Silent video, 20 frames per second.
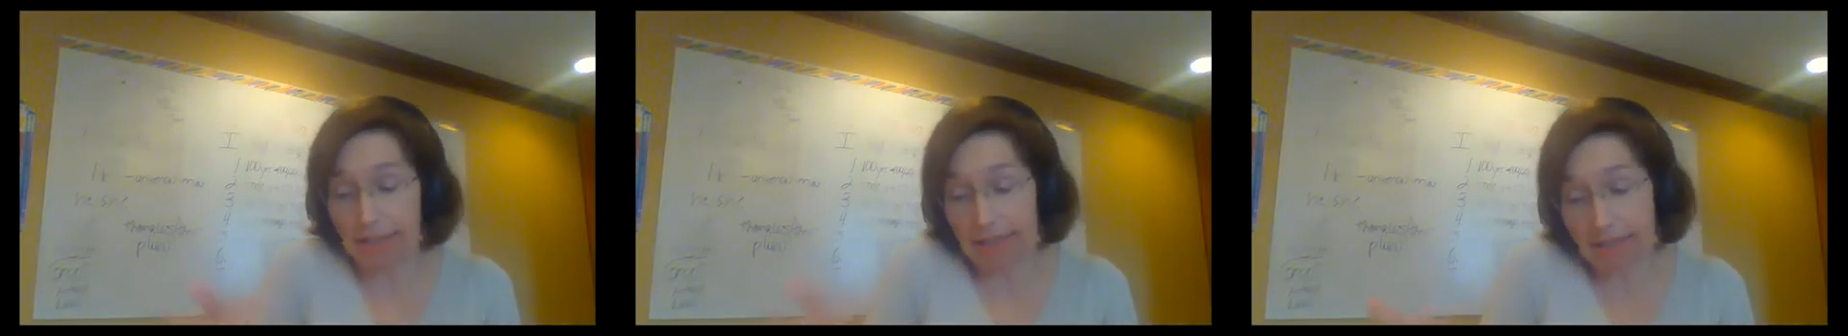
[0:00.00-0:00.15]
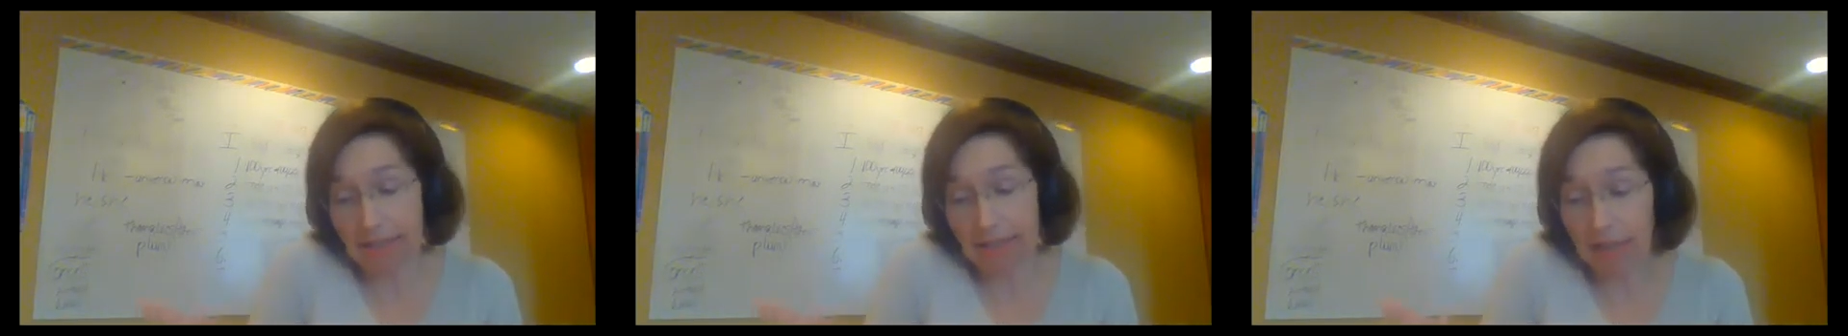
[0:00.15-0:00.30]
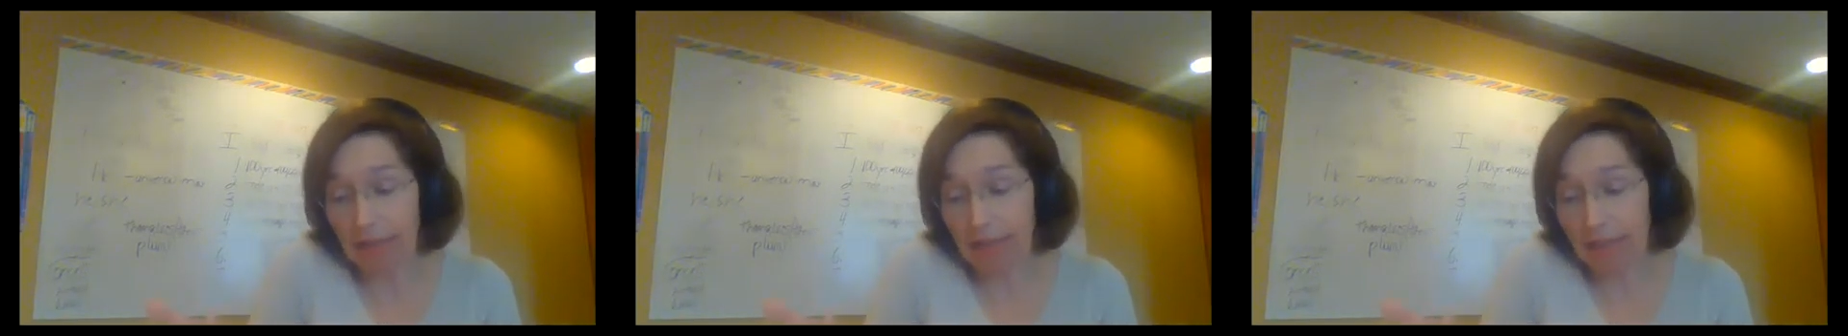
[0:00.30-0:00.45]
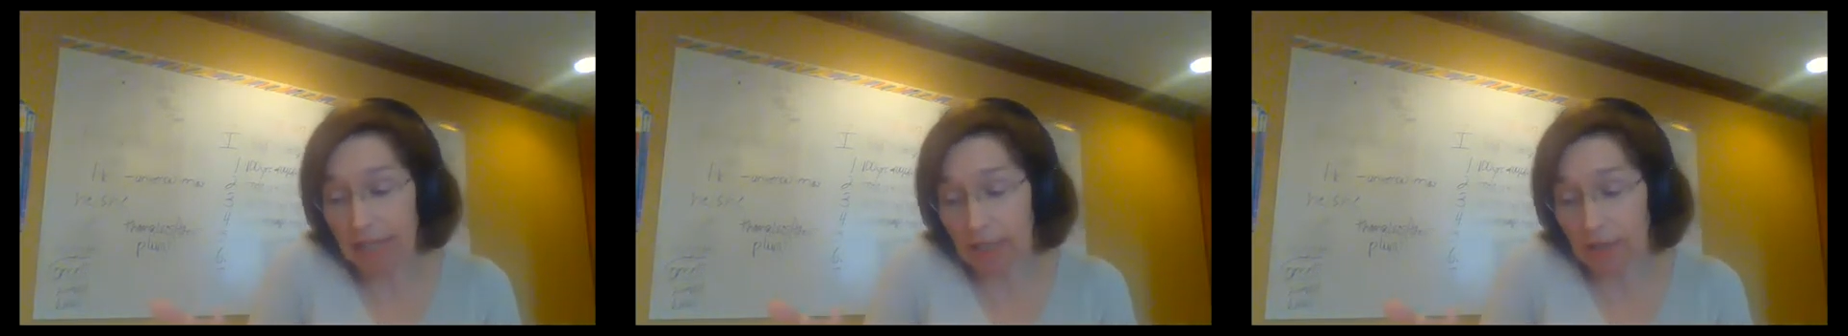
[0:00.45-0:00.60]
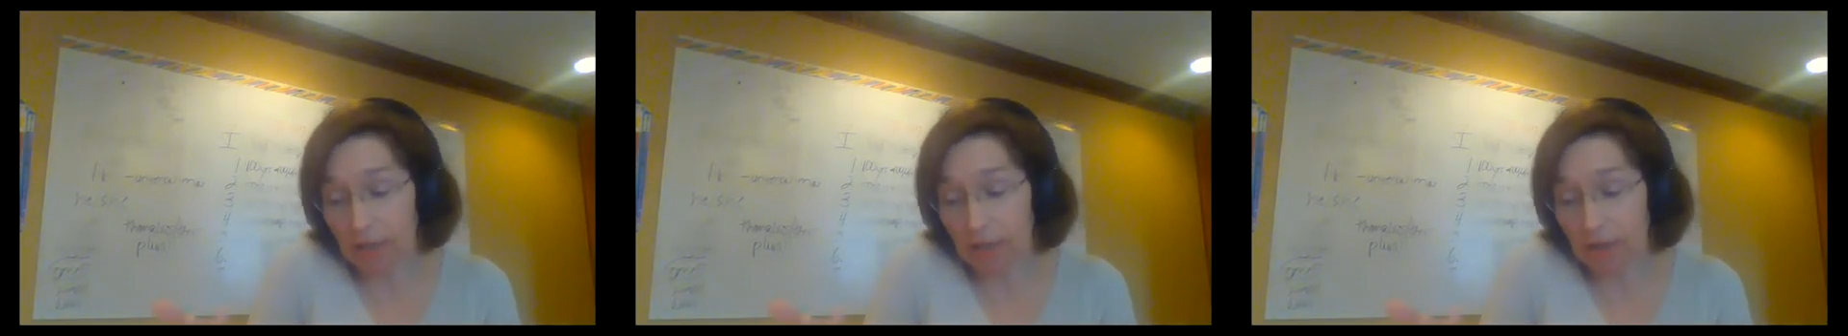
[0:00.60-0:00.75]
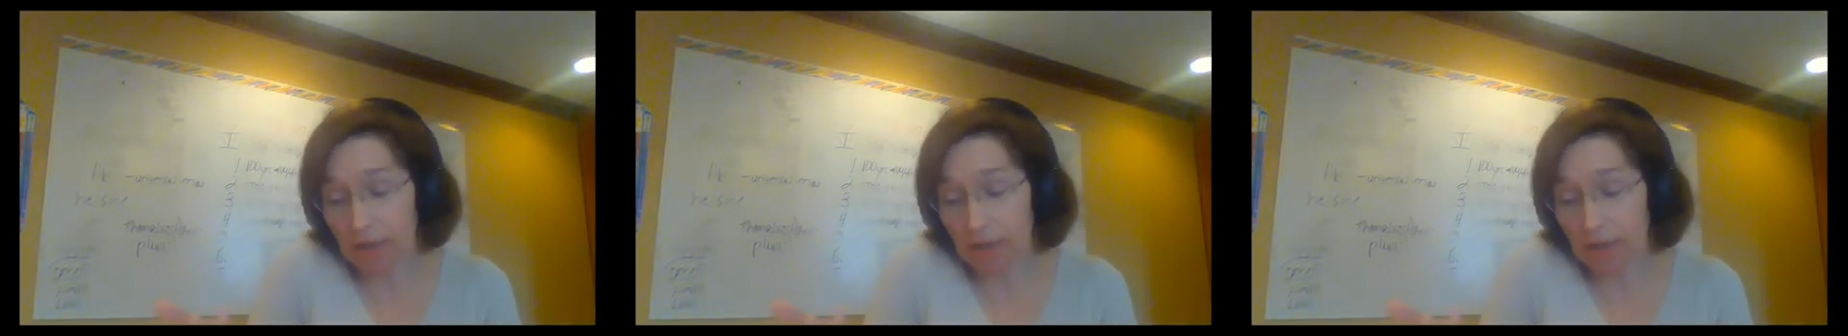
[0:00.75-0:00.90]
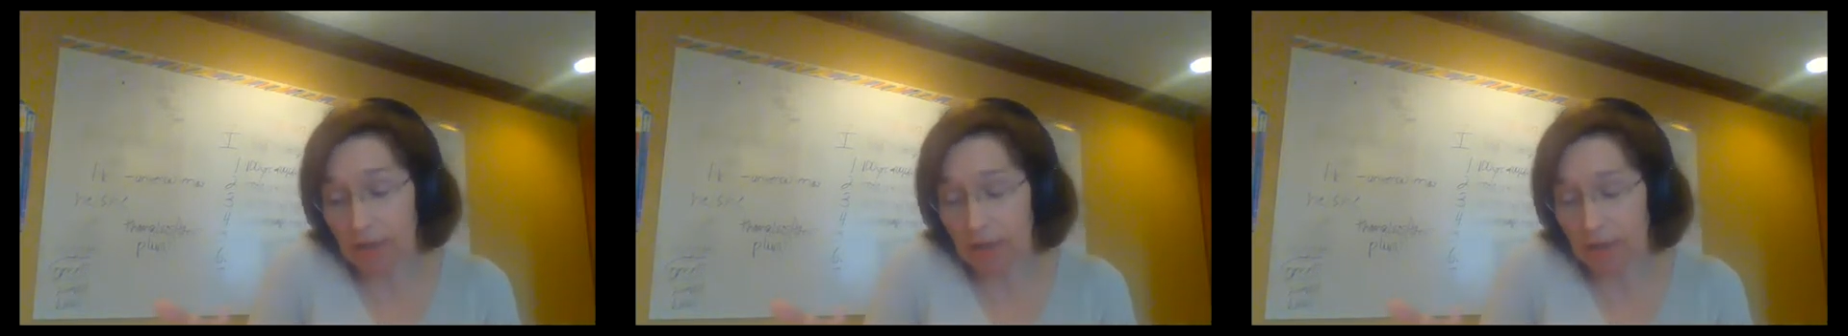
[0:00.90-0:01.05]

not there.